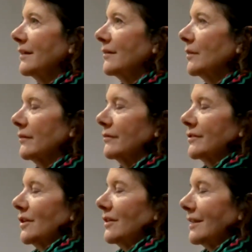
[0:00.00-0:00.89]
well,
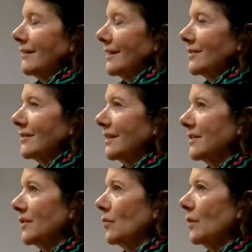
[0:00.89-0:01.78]
certainly there's
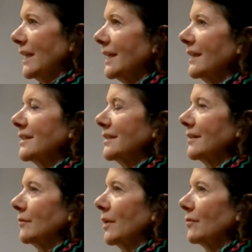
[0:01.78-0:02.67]
no willingness at the
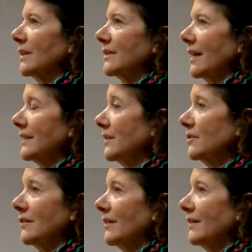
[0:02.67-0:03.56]
moment. I don't
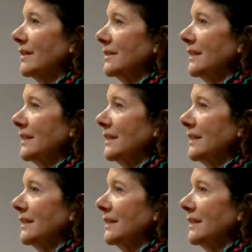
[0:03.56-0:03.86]
know that there's